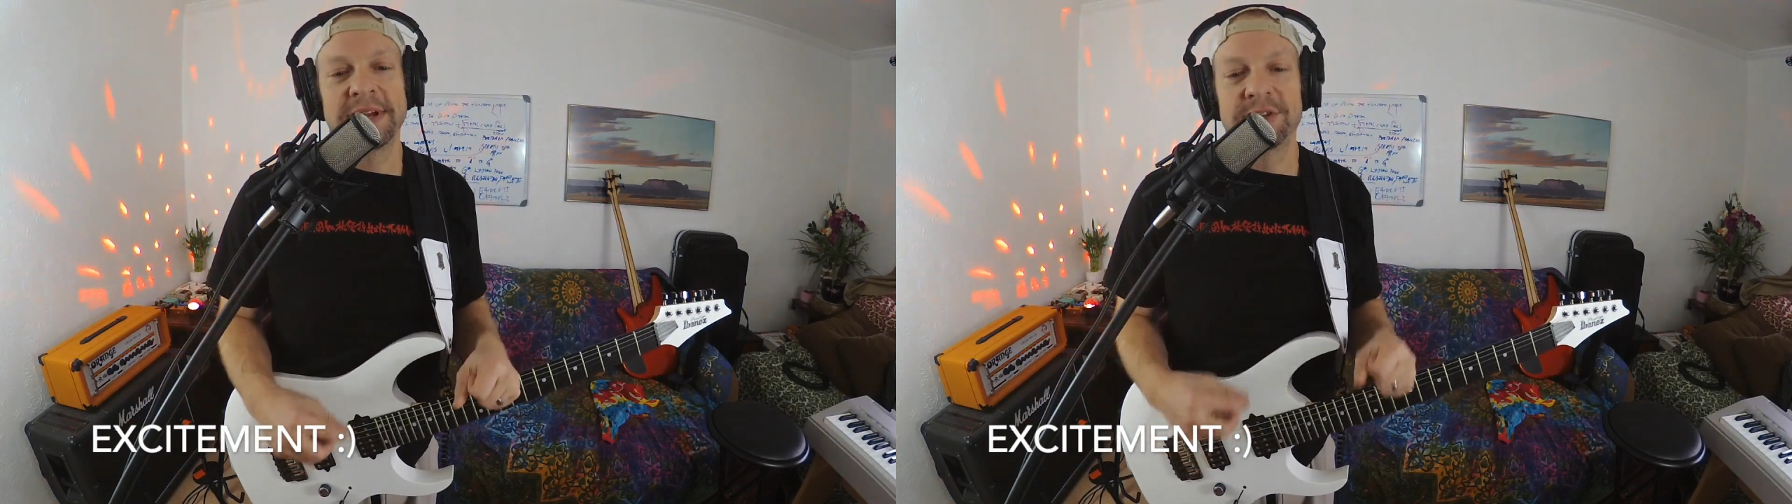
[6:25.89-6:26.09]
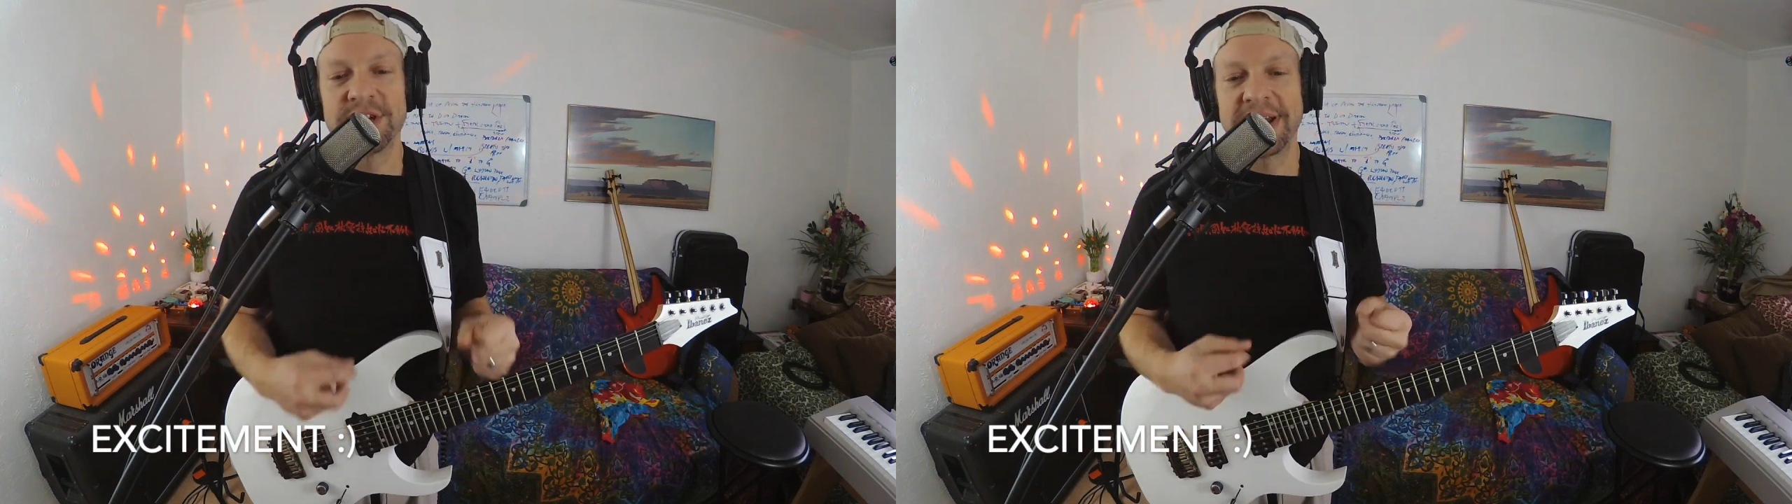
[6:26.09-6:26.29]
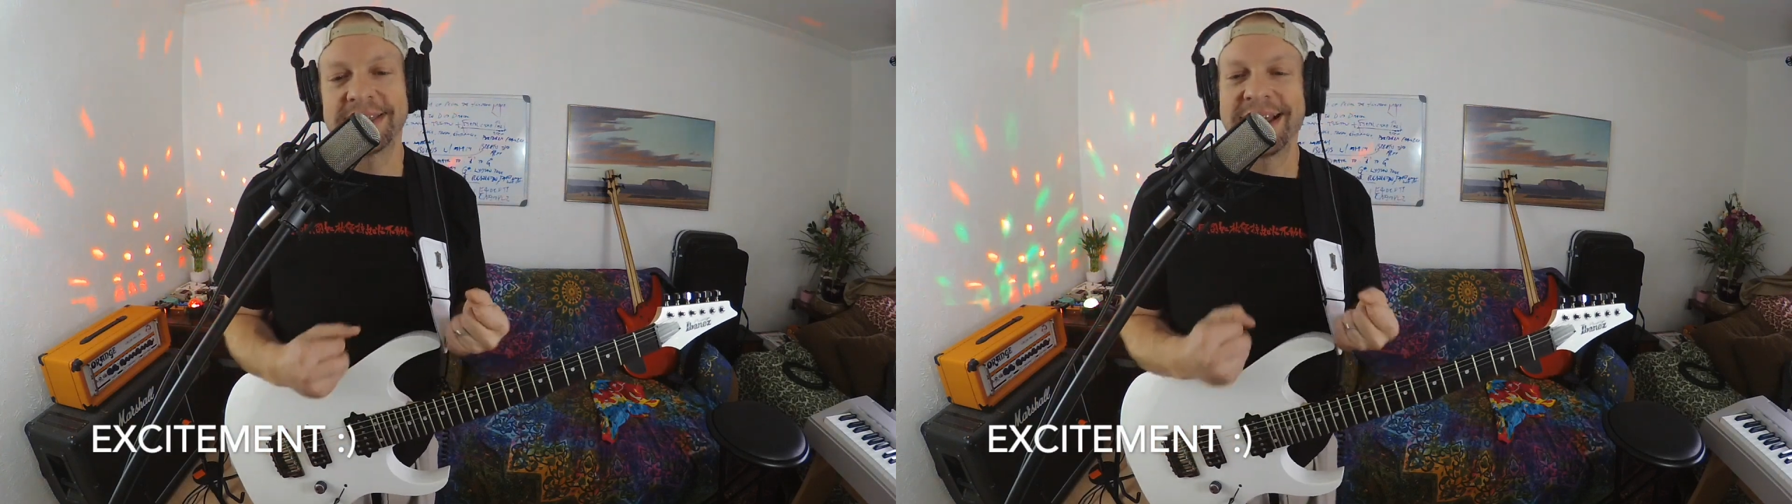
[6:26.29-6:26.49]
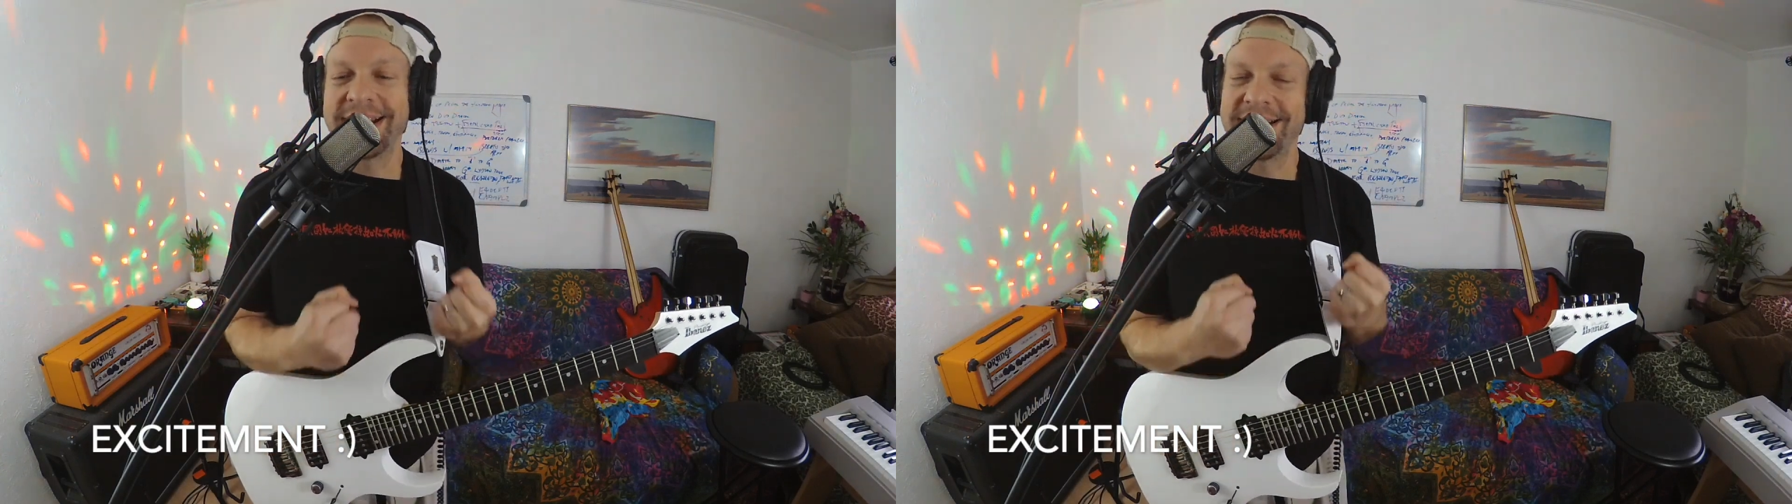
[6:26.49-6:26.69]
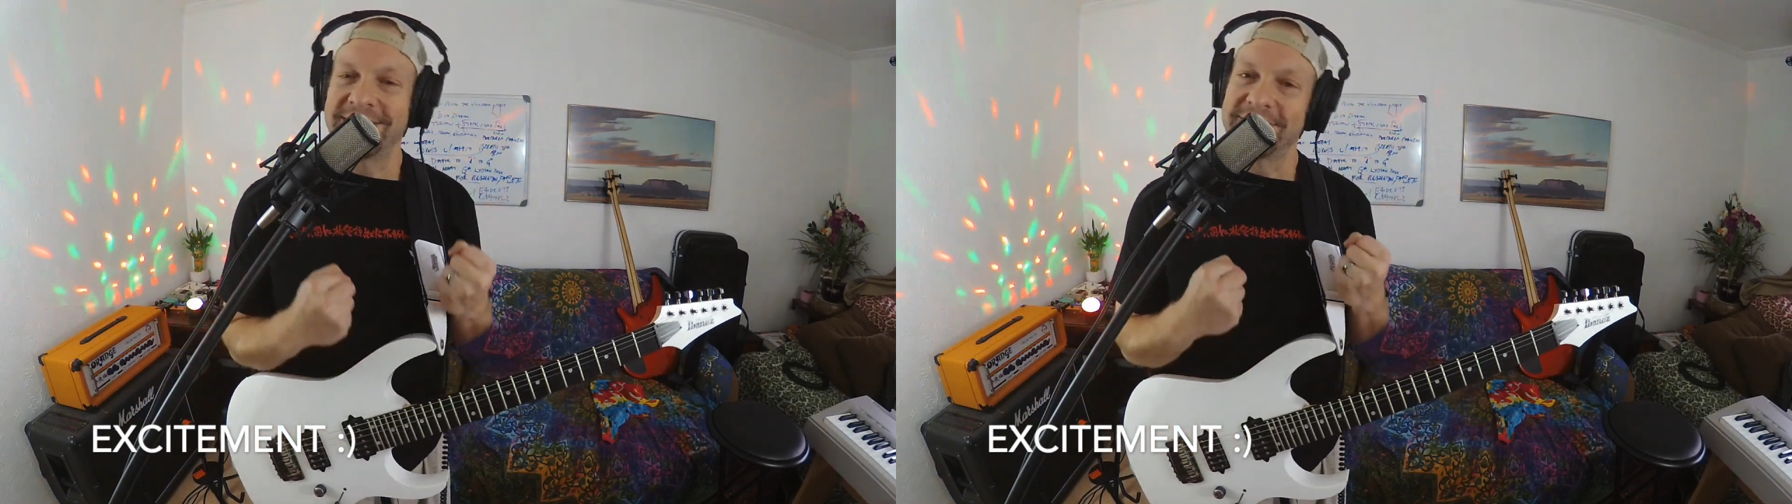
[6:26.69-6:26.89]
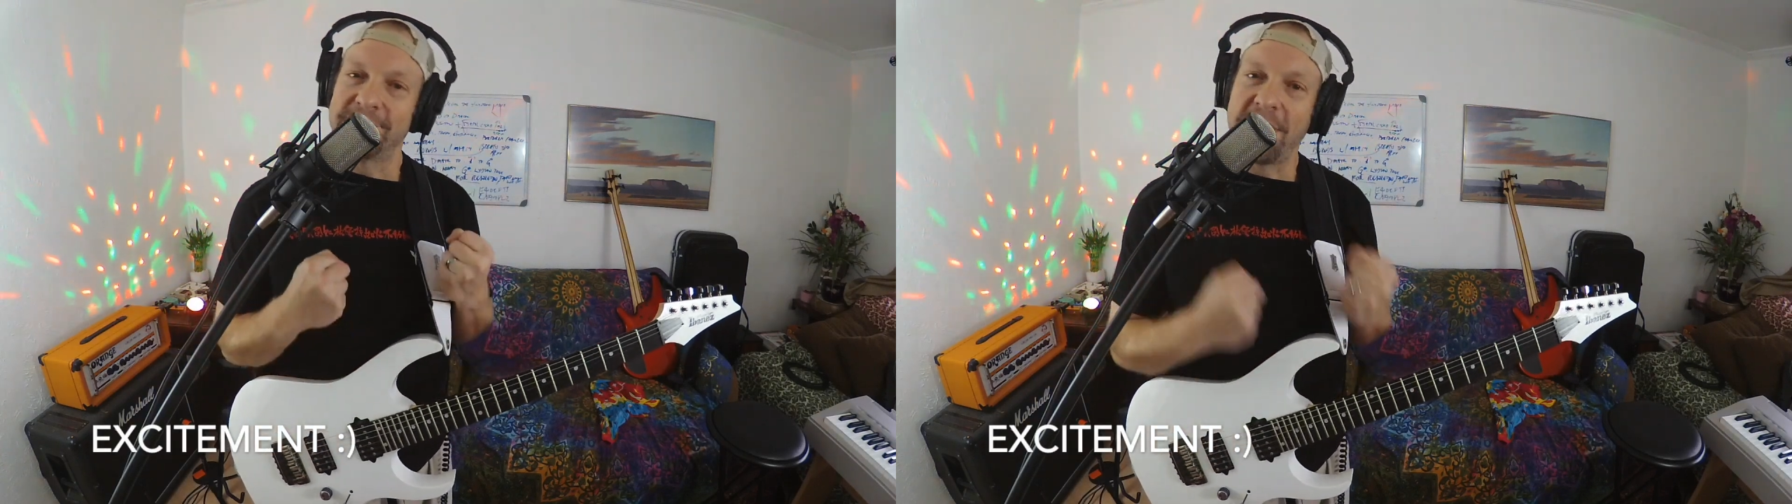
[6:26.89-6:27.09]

inject that kind of